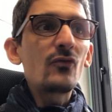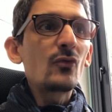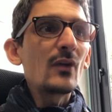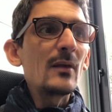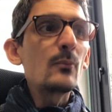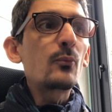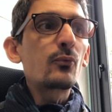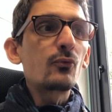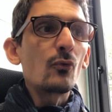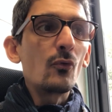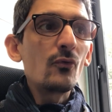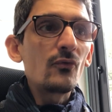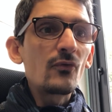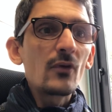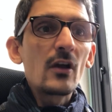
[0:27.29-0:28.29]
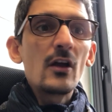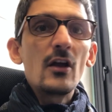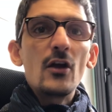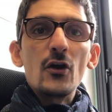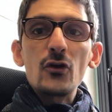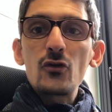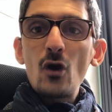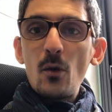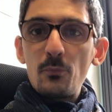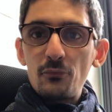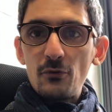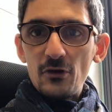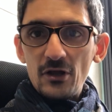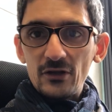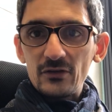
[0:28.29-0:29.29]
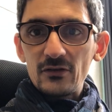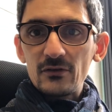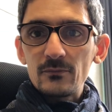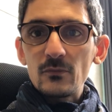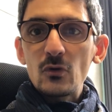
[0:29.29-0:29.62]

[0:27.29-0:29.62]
to improve your product,